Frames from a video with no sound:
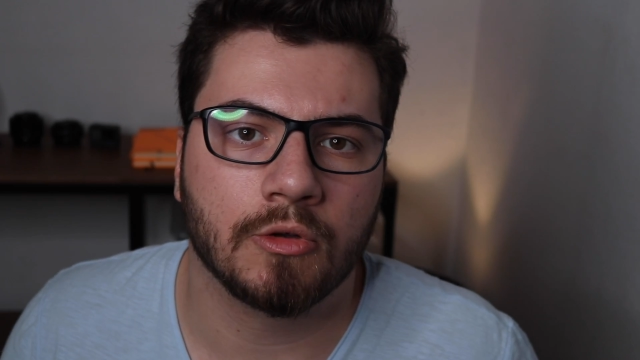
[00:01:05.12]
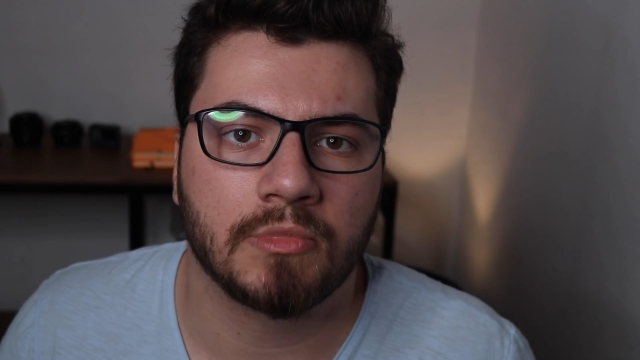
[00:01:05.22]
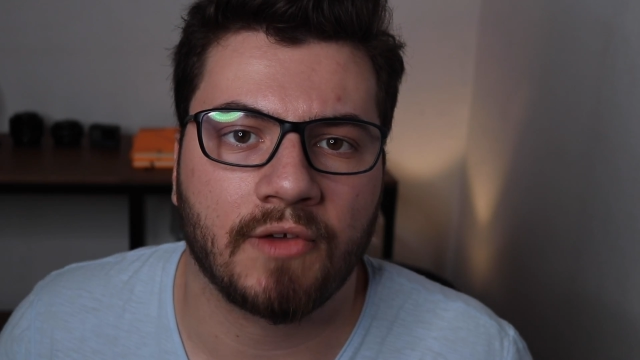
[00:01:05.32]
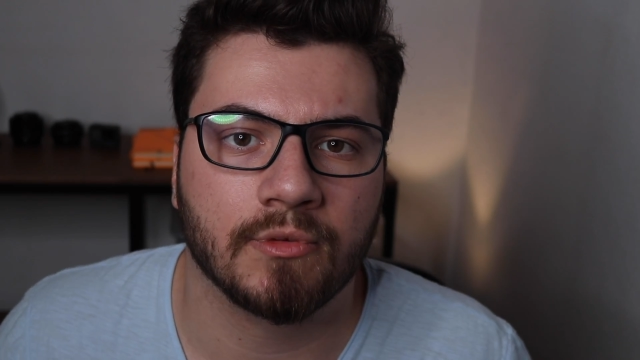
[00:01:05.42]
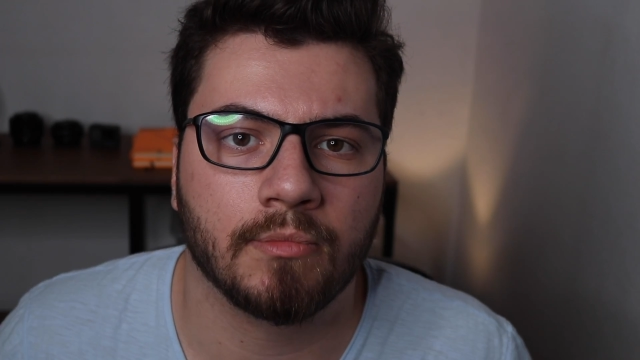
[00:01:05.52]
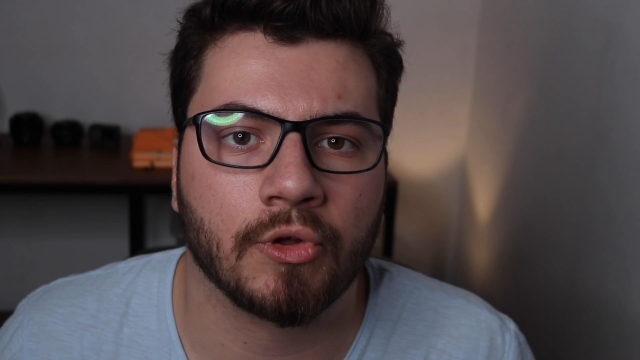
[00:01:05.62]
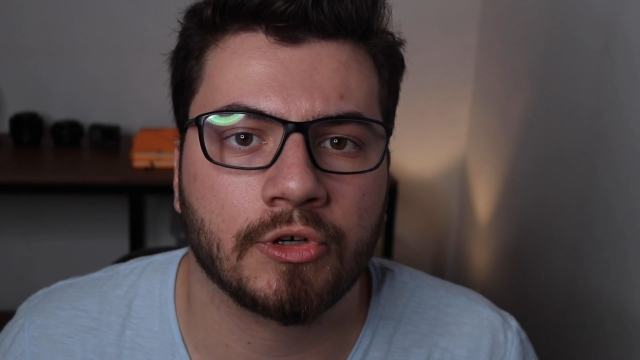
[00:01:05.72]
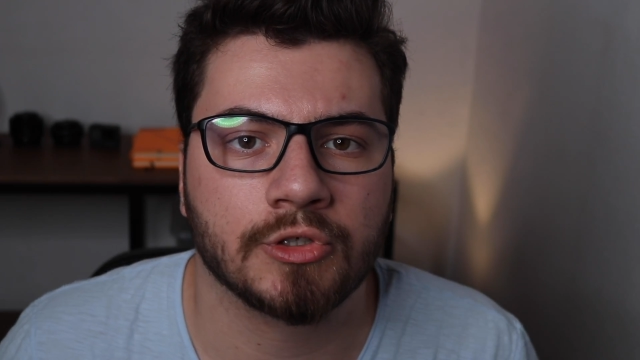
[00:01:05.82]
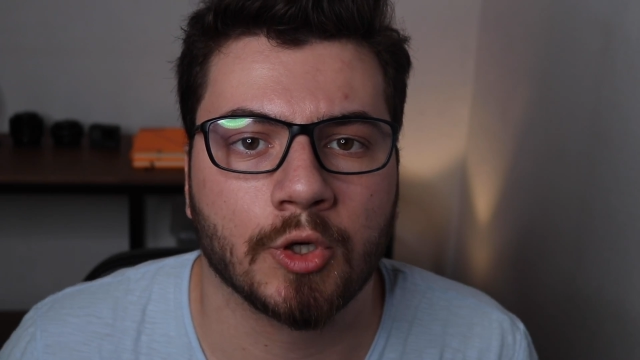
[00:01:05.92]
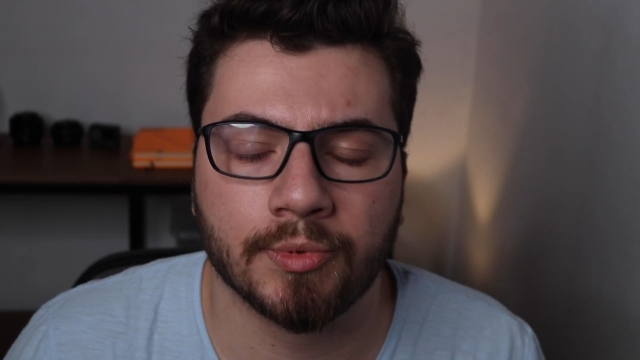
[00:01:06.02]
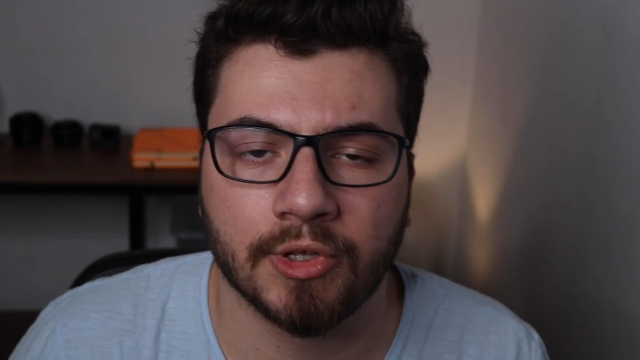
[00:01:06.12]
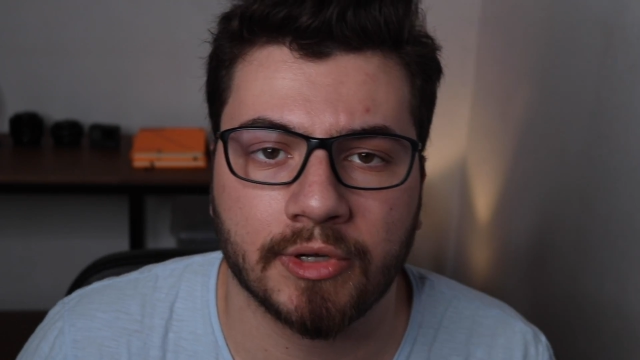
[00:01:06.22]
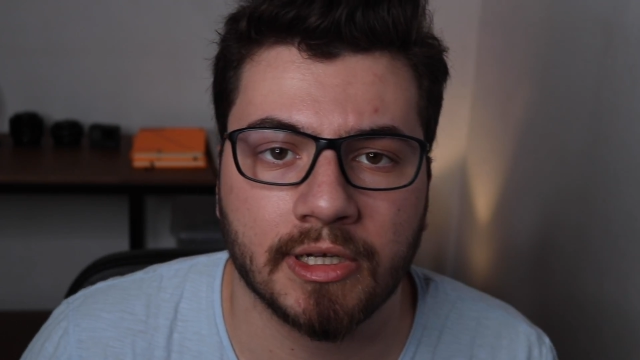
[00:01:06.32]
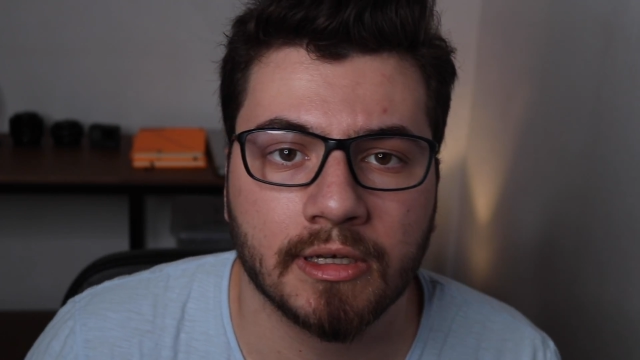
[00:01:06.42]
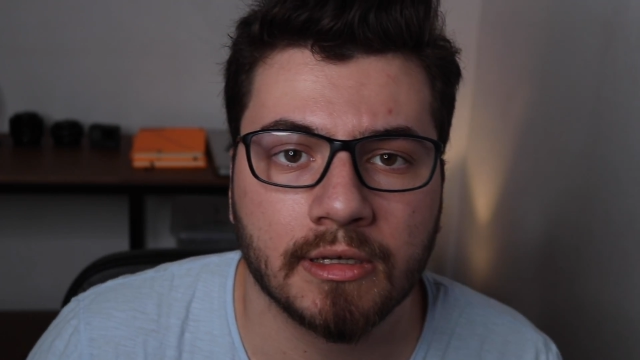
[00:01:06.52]
don't have to bother to open the
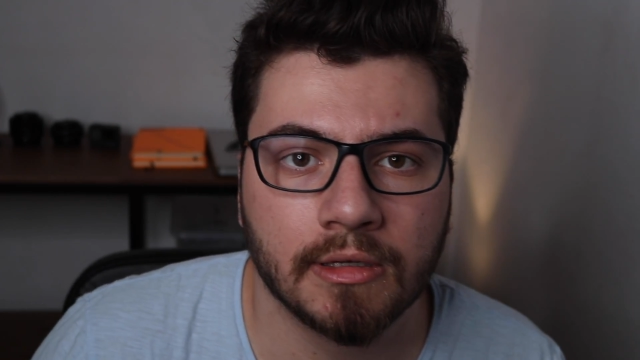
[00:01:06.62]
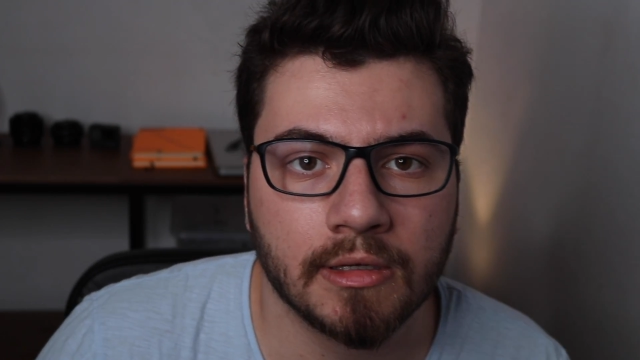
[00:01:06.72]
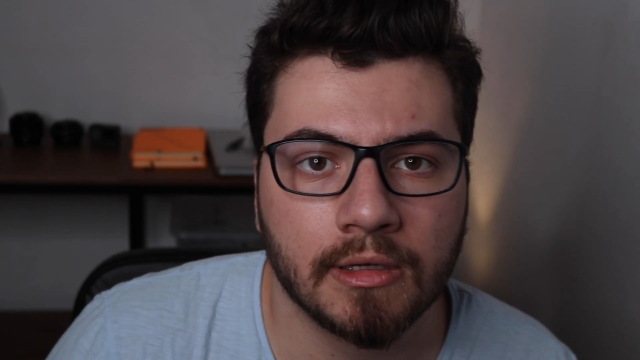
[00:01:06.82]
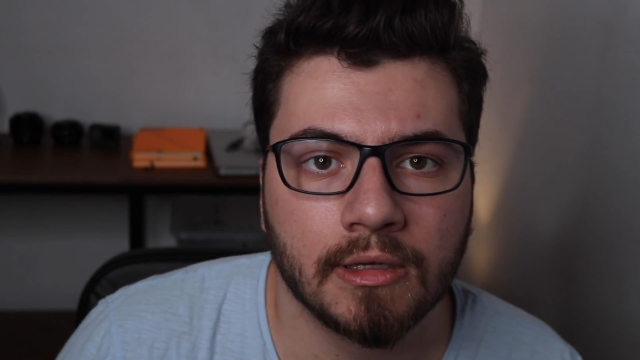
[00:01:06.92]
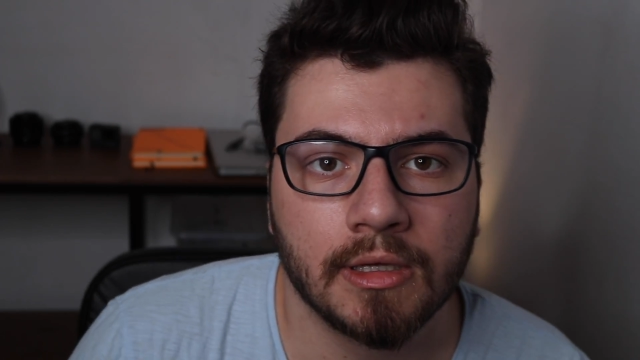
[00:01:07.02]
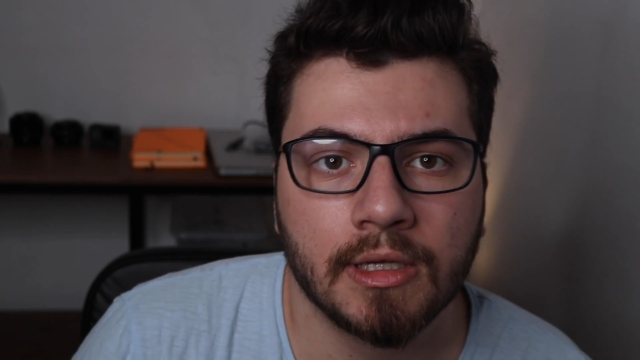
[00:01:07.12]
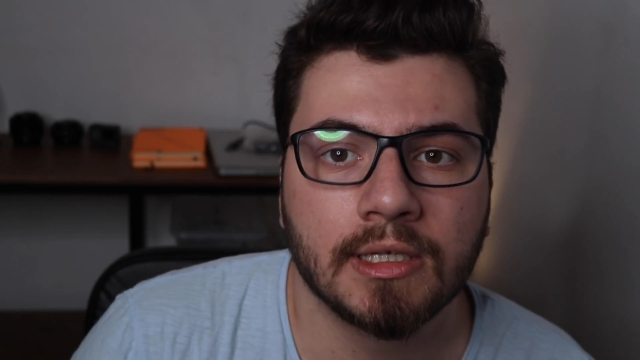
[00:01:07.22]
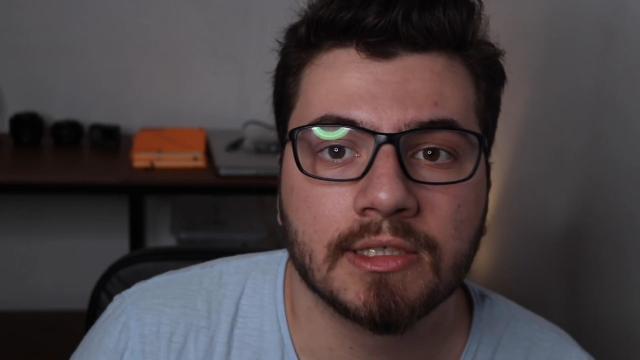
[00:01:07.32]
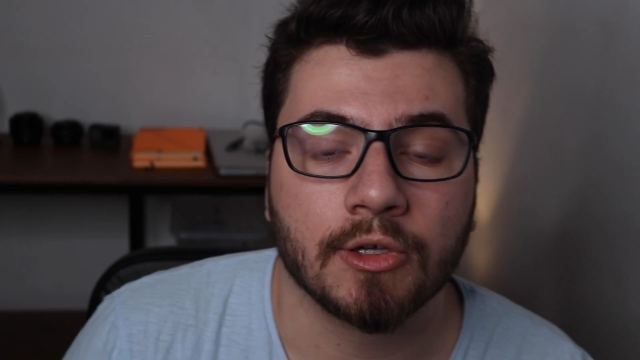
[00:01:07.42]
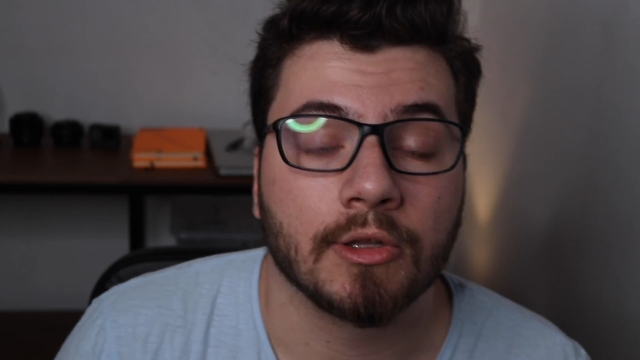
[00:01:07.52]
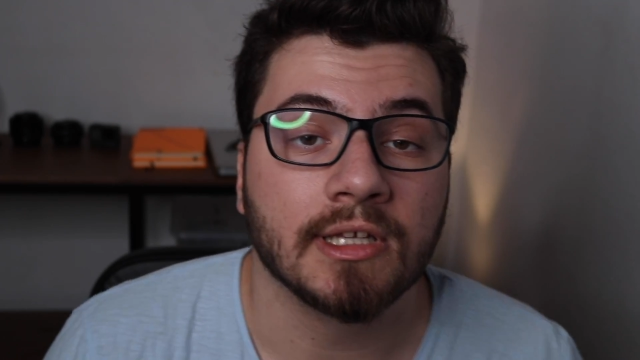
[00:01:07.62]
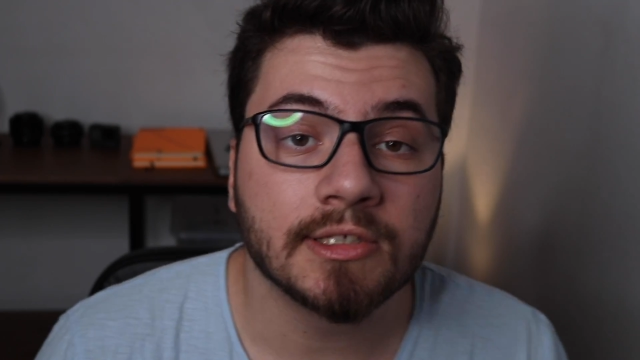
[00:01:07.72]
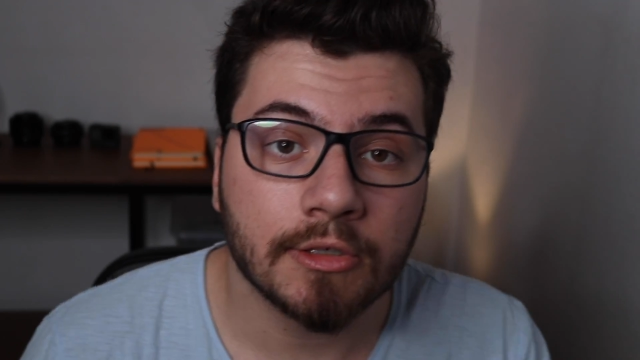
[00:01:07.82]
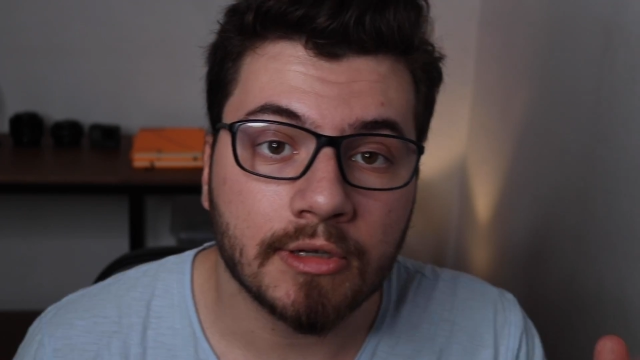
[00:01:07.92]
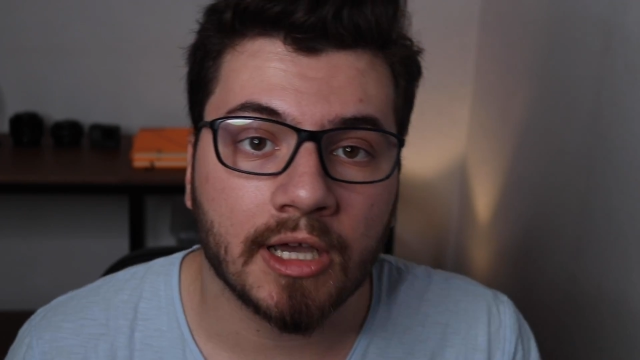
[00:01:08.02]
grid. So
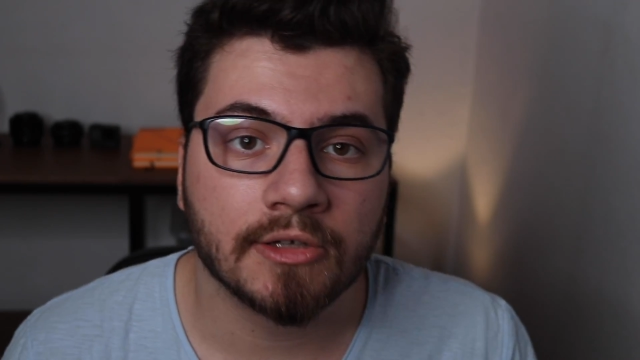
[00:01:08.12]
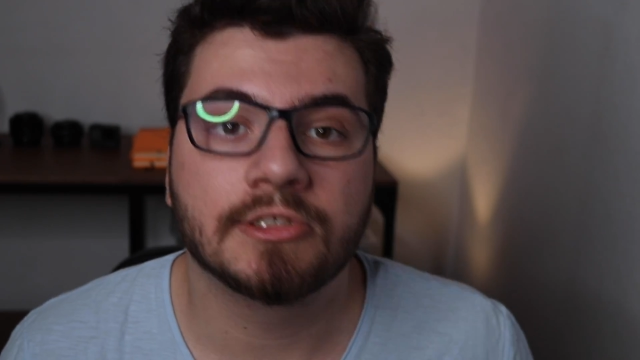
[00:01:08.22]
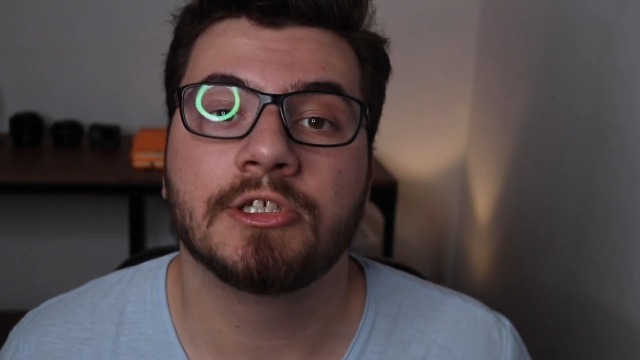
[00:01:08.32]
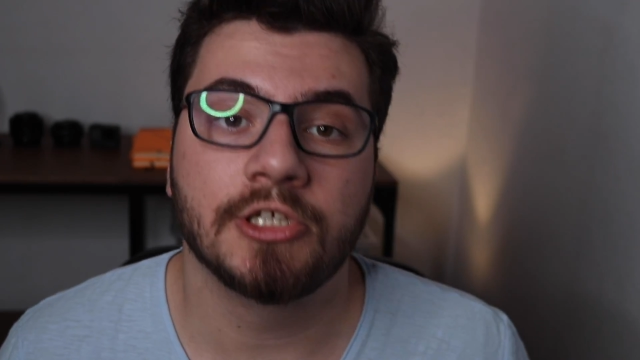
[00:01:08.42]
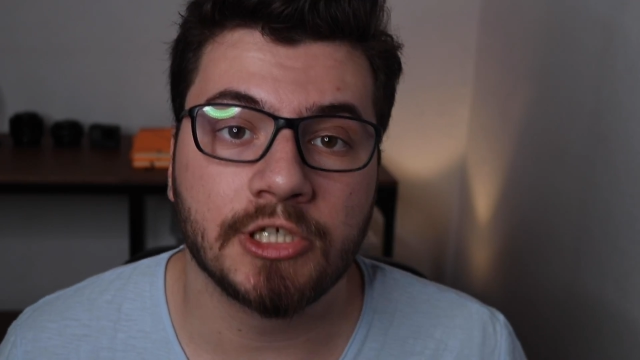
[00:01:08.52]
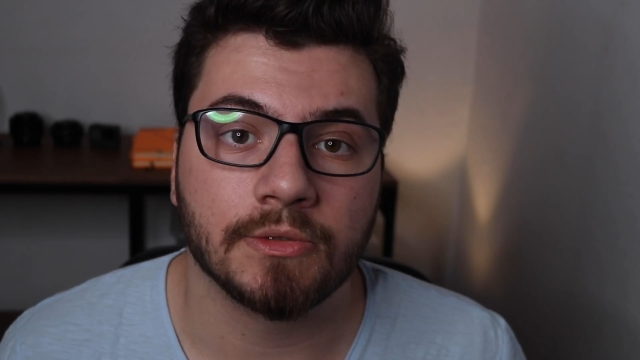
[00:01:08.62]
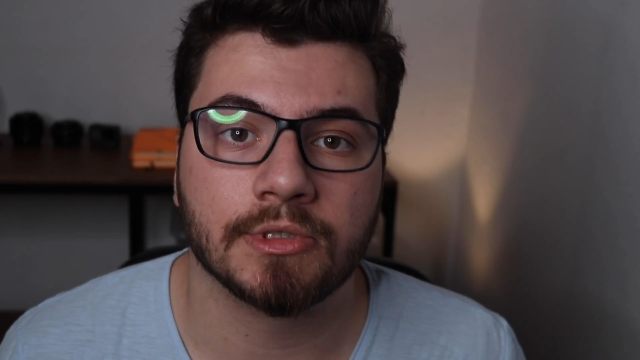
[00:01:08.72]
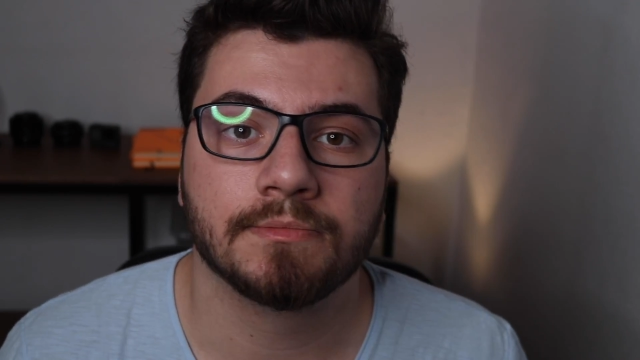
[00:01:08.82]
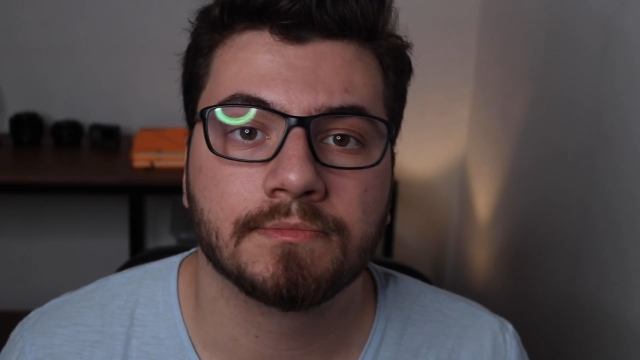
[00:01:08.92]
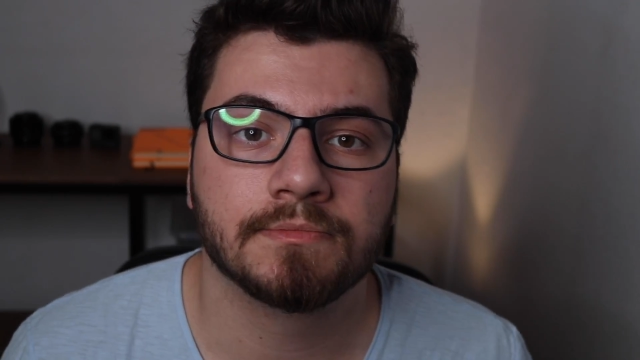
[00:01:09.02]
let's go out to shoot.